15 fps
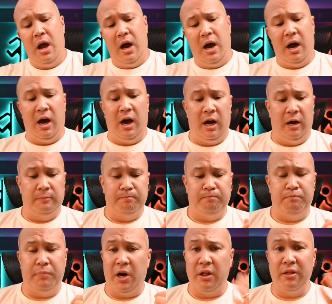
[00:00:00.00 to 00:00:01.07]

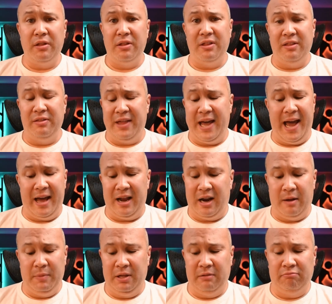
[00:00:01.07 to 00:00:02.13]
But other than that, I
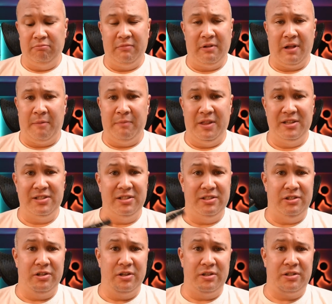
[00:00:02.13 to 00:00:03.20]
mean, this is
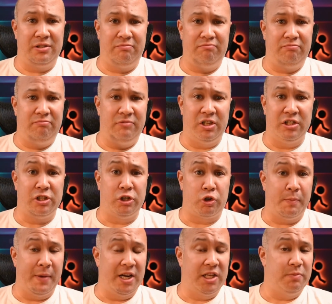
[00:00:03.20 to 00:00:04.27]
just a
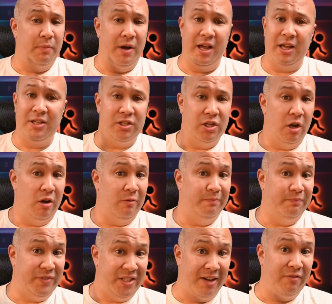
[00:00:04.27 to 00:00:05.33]
tremendous mic. So
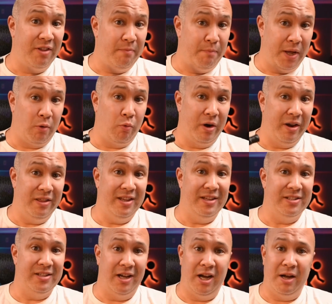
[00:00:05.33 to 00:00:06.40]
definitely pick one of
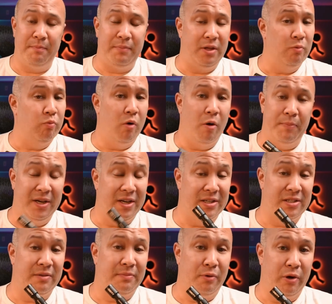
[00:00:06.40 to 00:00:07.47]
these up. You won't be
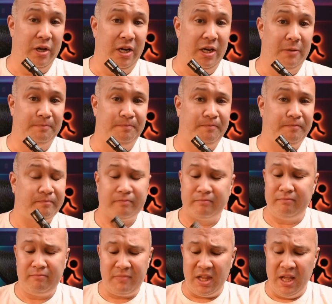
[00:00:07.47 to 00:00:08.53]
disappointed.
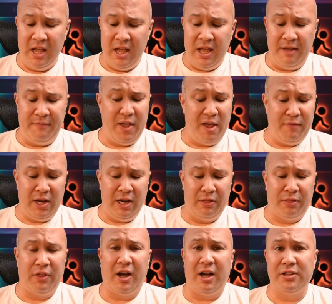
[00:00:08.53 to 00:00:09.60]
If you have any
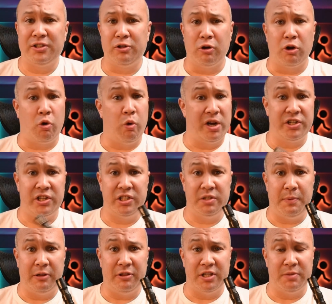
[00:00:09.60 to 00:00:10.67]
thoughts or questions
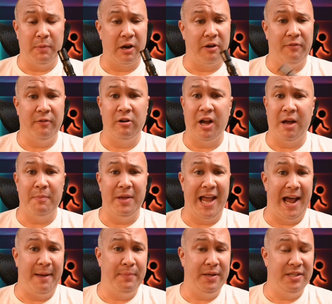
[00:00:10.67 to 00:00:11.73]
about this microphone, I'd be
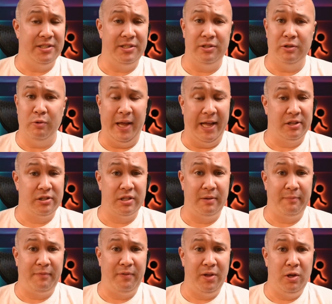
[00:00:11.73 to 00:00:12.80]
happy to answer
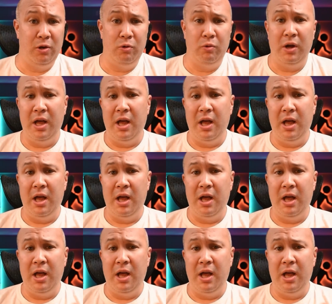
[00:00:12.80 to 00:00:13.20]
them for you.